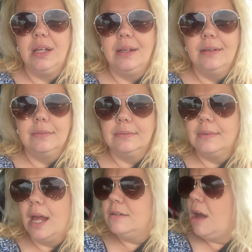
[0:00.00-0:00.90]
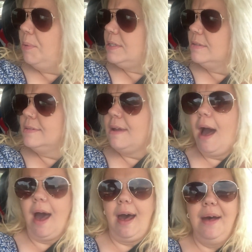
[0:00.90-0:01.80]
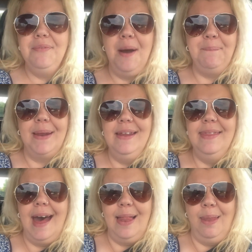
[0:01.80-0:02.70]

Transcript: IKEA! No, it does not. I've not been in that